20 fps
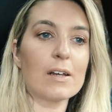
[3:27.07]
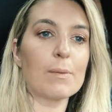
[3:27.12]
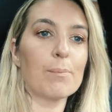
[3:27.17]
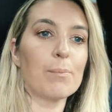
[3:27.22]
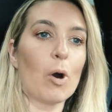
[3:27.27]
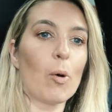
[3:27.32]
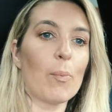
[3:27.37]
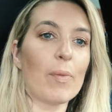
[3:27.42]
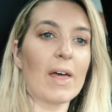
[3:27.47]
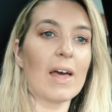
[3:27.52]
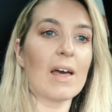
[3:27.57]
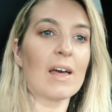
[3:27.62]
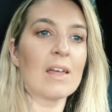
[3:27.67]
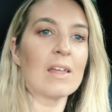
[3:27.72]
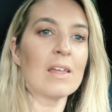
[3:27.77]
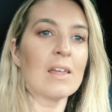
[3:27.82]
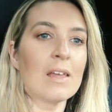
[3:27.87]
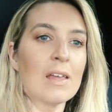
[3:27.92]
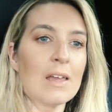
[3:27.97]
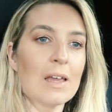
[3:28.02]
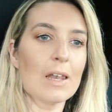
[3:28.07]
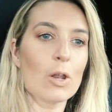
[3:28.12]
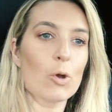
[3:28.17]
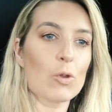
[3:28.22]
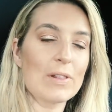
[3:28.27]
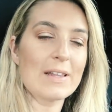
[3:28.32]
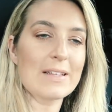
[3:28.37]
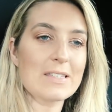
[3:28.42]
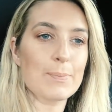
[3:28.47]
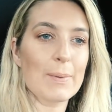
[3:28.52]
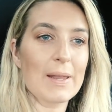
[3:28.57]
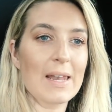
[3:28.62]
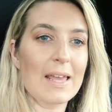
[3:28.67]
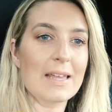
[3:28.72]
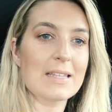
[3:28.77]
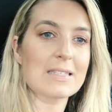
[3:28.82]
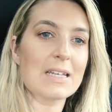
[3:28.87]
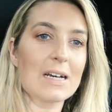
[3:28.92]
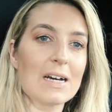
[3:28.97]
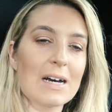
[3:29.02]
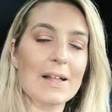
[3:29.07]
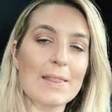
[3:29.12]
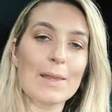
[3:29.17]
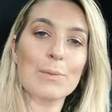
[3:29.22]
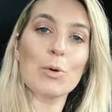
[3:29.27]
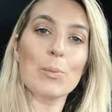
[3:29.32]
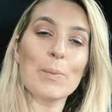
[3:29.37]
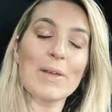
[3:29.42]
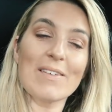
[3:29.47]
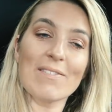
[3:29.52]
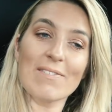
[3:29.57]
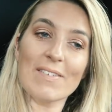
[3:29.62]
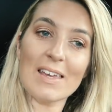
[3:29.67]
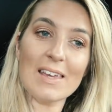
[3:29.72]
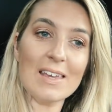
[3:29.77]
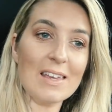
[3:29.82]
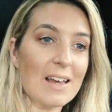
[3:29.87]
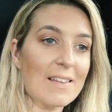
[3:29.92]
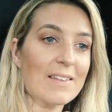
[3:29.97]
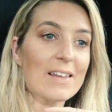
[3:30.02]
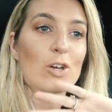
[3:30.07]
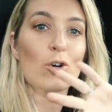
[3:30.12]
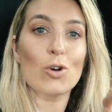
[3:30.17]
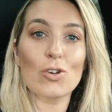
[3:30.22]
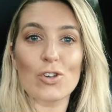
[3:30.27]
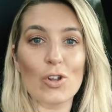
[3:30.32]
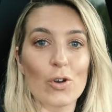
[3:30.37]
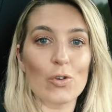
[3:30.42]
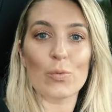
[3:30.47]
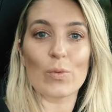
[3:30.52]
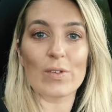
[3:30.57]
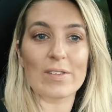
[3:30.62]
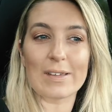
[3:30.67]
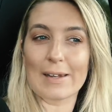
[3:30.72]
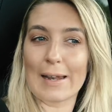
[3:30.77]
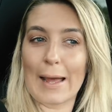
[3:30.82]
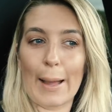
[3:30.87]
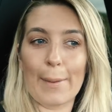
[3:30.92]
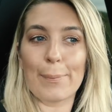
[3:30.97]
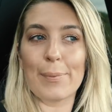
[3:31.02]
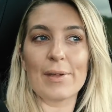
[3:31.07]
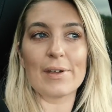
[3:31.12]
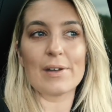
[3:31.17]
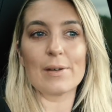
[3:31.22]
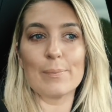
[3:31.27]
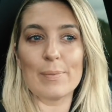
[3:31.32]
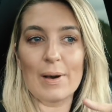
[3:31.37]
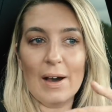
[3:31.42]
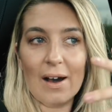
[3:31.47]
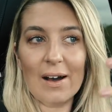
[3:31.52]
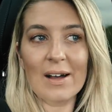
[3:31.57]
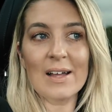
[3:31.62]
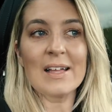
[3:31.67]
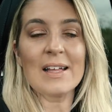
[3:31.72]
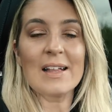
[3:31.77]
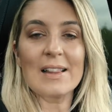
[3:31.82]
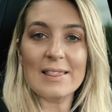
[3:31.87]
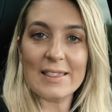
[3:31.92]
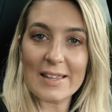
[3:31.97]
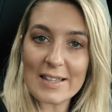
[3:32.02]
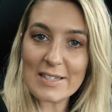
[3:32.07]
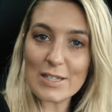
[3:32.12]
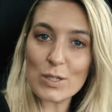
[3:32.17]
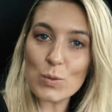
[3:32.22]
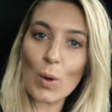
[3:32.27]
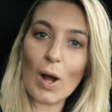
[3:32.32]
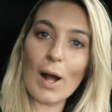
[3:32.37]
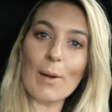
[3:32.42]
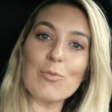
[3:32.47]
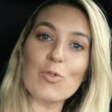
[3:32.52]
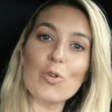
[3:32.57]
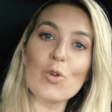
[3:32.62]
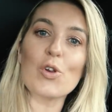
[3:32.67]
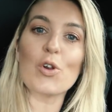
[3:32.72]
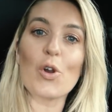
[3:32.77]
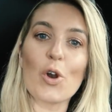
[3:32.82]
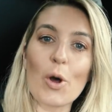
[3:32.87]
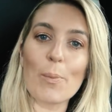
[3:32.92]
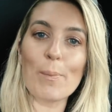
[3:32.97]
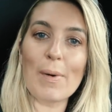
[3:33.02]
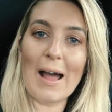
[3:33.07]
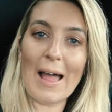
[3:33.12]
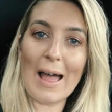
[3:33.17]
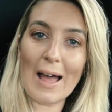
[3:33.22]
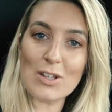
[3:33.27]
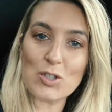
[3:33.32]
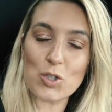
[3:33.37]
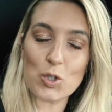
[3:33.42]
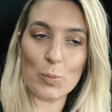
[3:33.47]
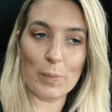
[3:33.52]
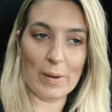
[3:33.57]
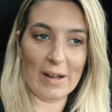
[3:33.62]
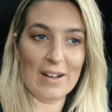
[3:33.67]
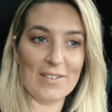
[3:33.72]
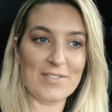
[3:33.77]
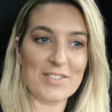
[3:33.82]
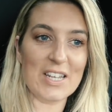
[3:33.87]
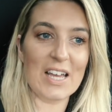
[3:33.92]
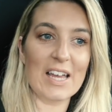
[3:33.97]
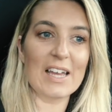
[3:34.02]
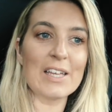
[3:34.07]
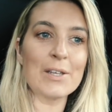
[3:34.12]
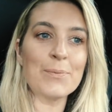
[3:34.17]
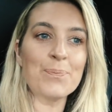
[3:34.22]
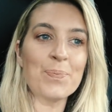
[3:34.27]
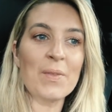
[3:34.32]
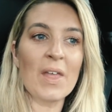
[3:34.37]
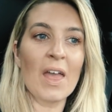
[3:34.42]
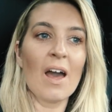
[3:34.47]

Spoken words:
I can pop there a little bit later and then we'll meet Fee, and then God knows what's gonna happen. But this is what I'm doing on my actual birthday.